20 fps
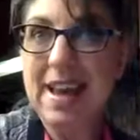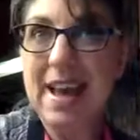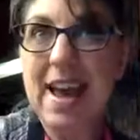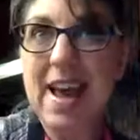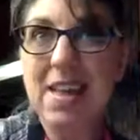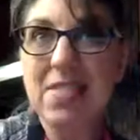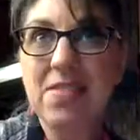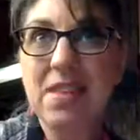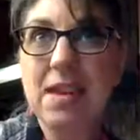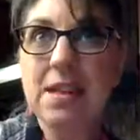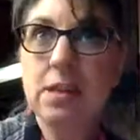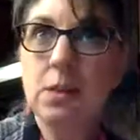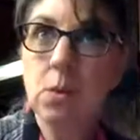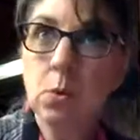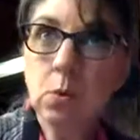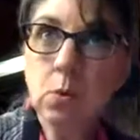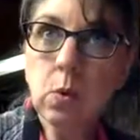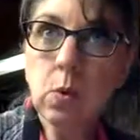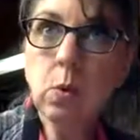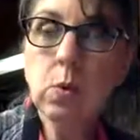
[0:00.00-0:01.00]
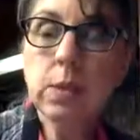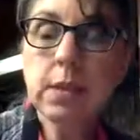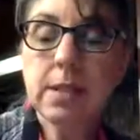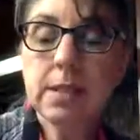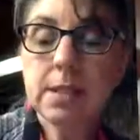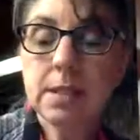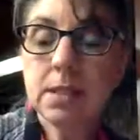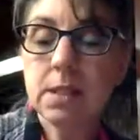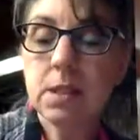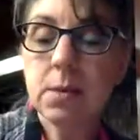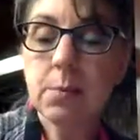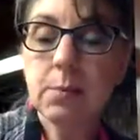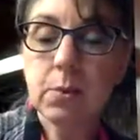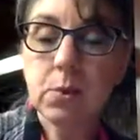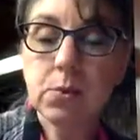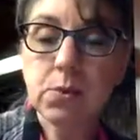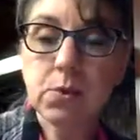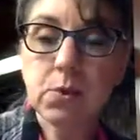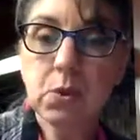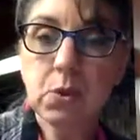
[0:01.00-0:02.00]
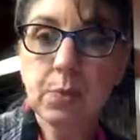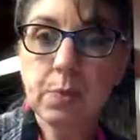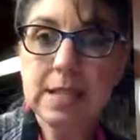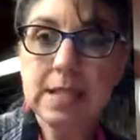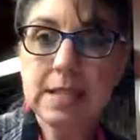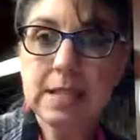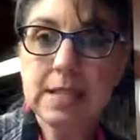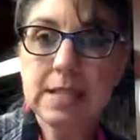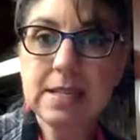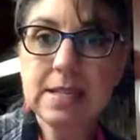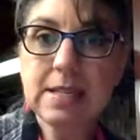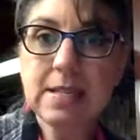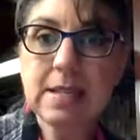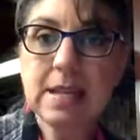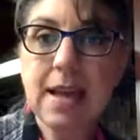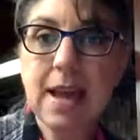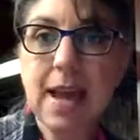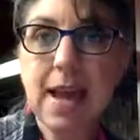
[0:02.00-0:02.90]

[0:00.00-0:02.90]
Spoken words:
and then roll it into personal pizzas.